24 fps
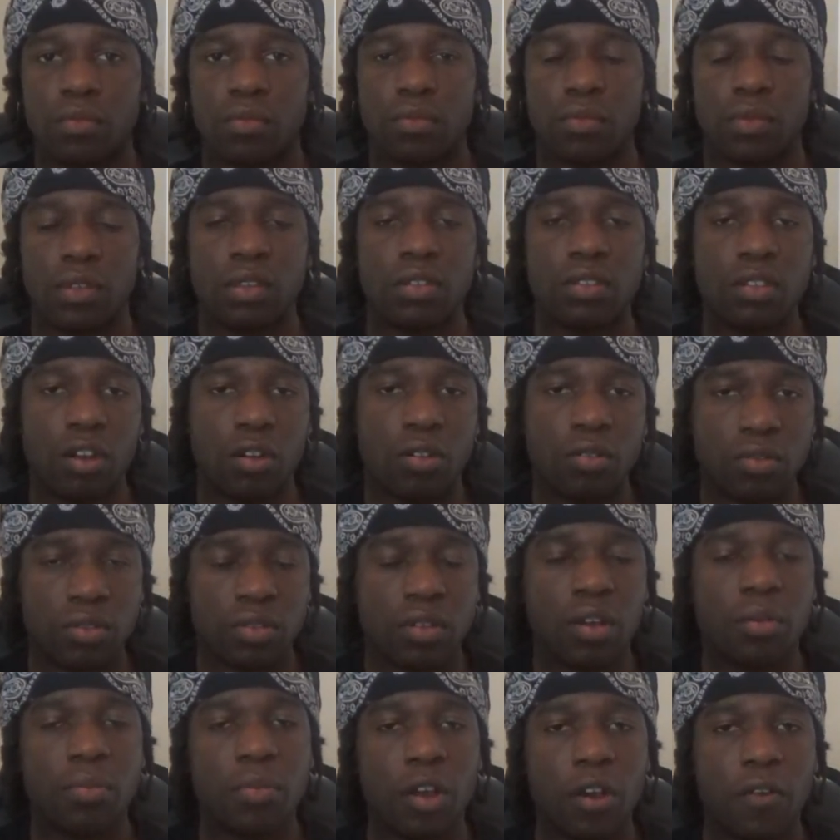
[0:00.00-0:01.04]
And it's
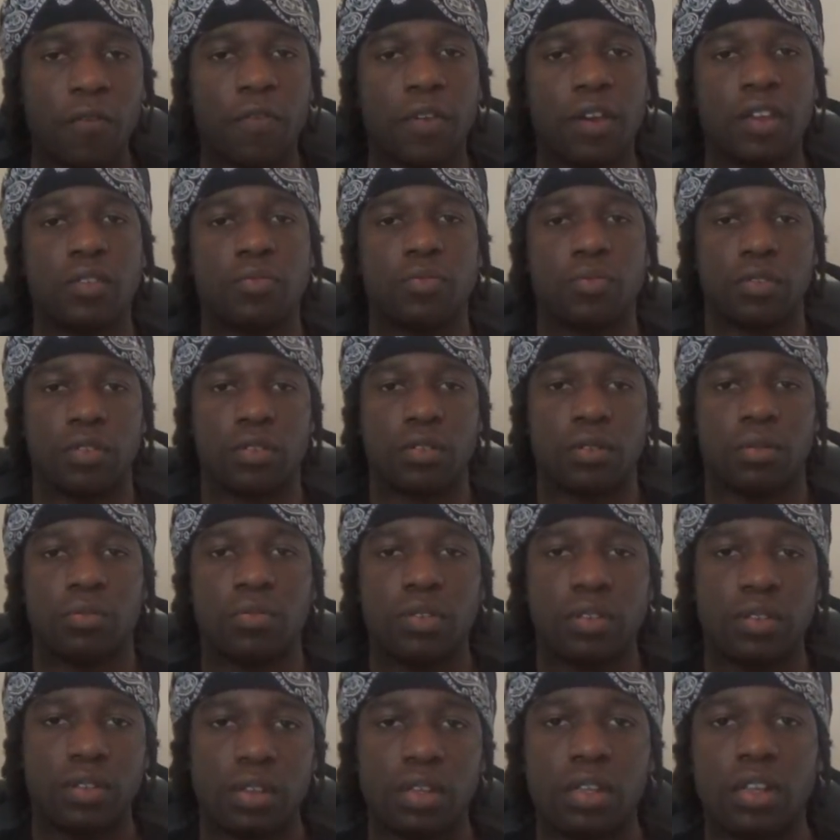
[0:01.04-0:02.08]
gonna be on Facebook. I'm
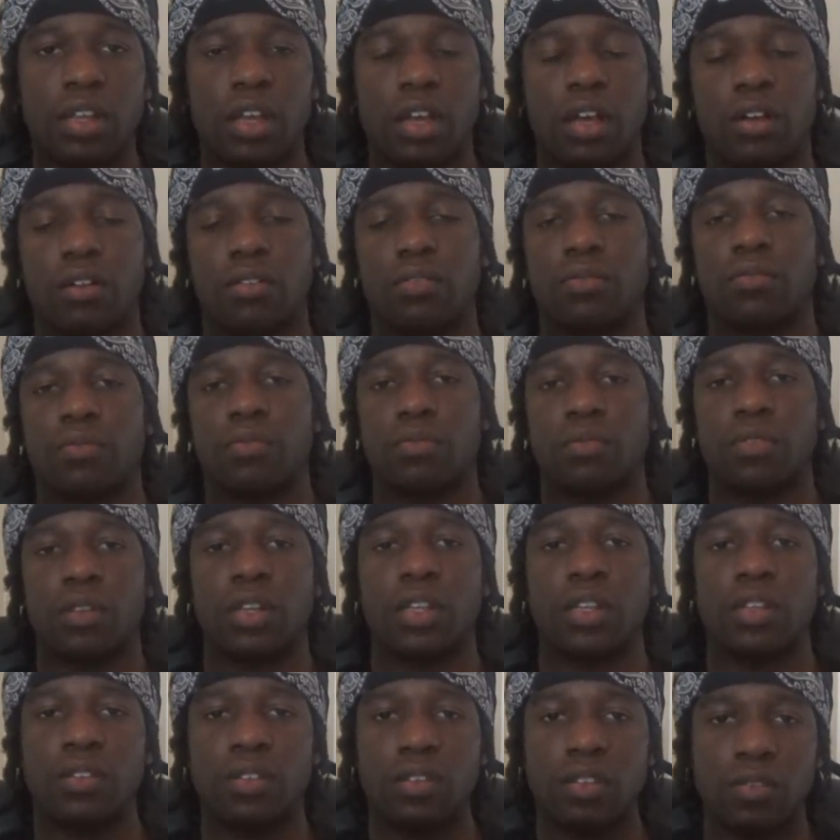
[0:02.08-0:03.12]
gonna send y'all.
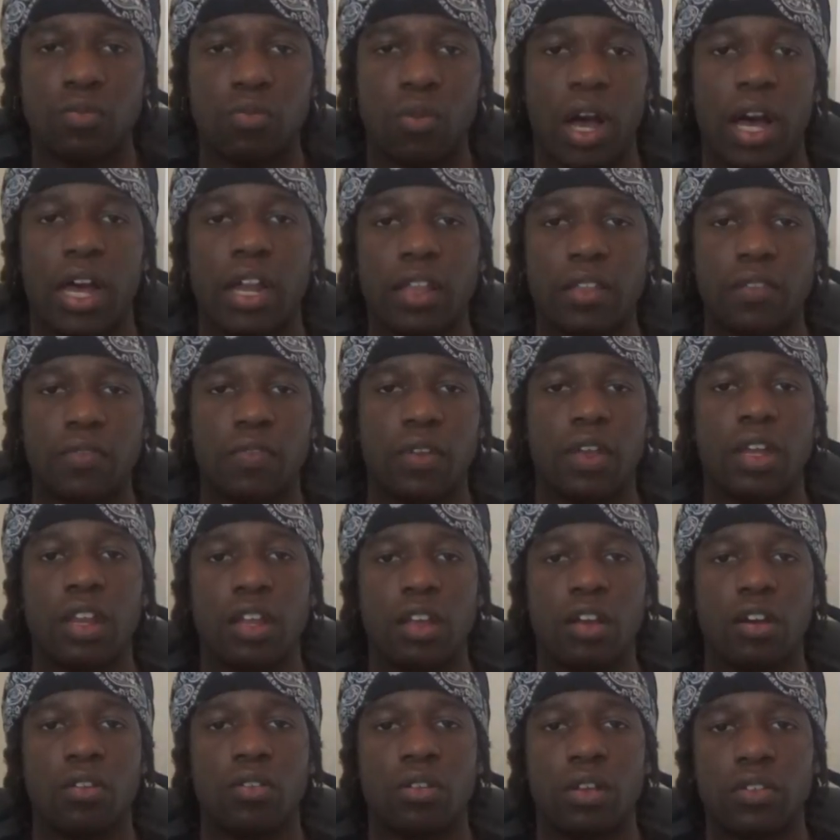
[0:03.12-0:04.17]
And this is why this
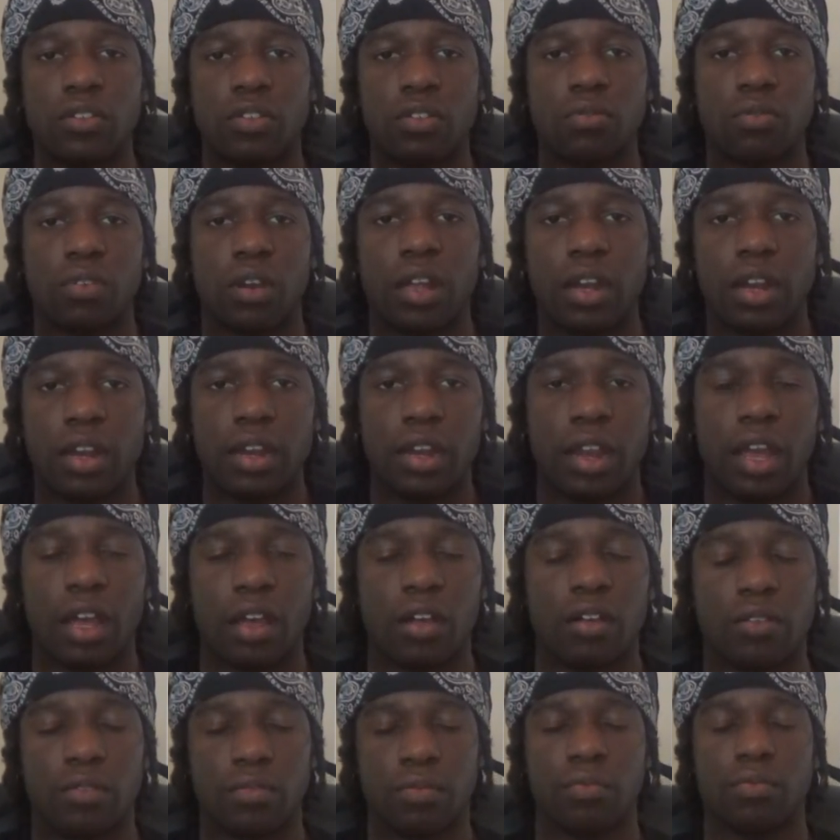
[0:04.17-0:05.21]
video is created
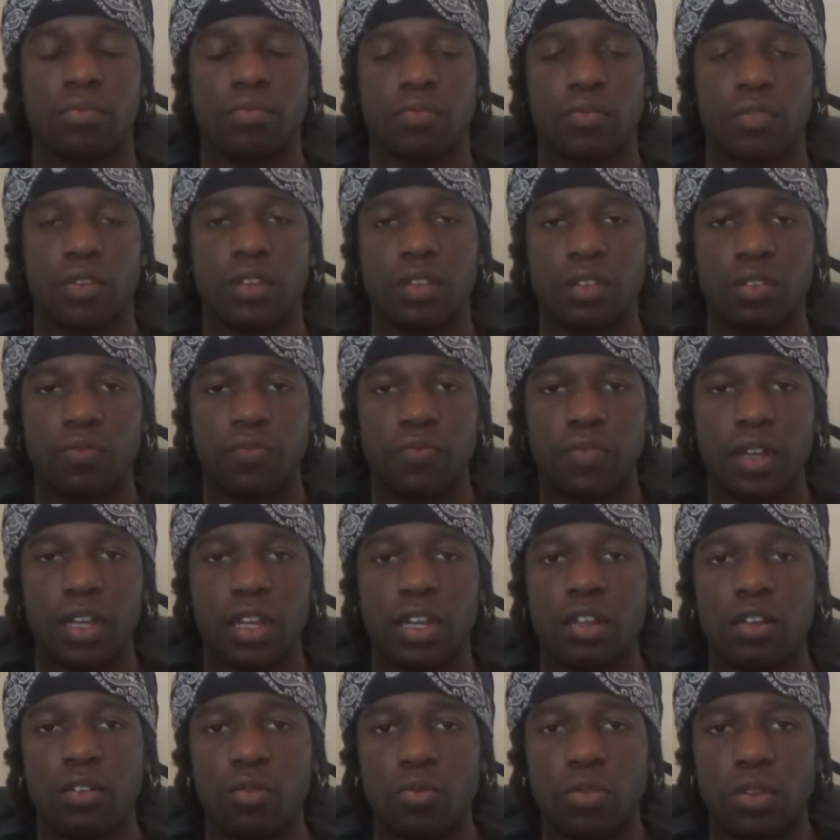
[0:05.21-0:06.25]
now. This
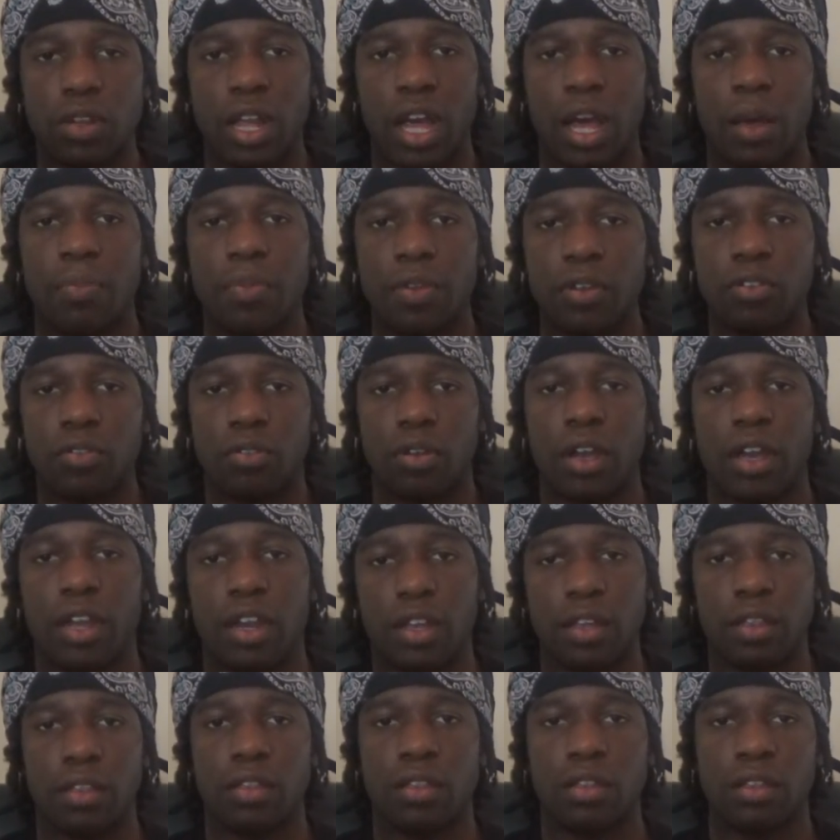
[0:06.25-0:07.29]
video would not be
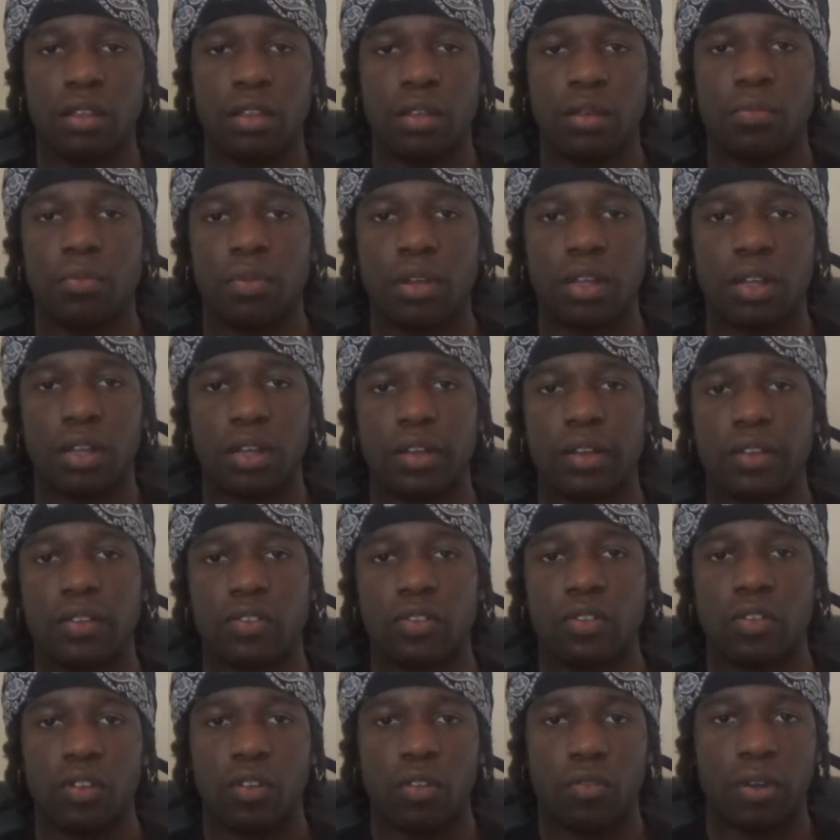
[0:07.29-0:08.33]
created
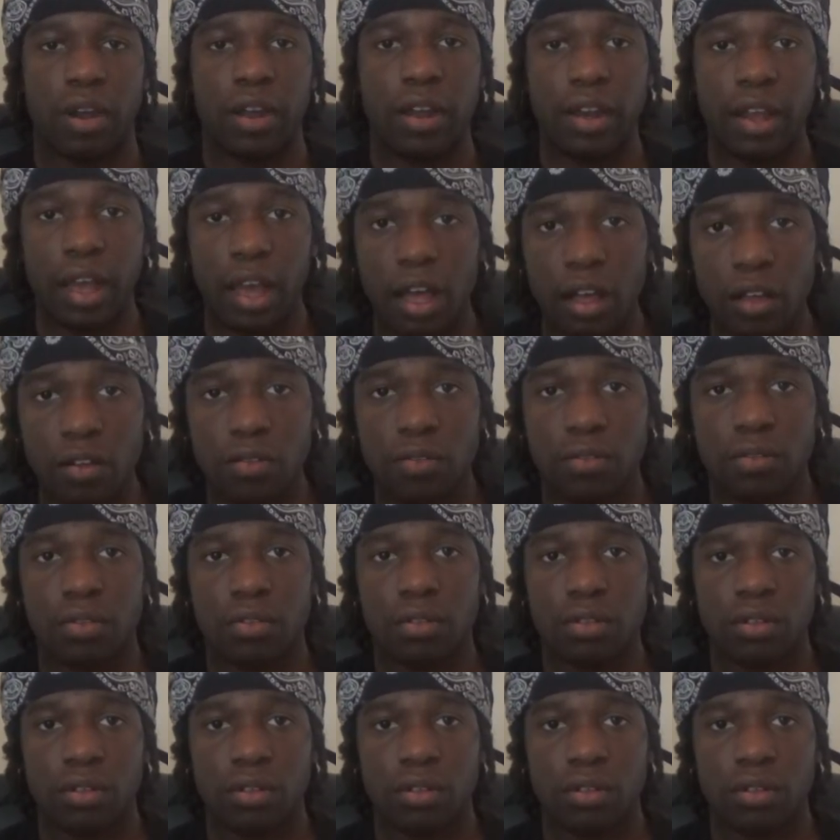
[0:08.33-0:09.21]
because right now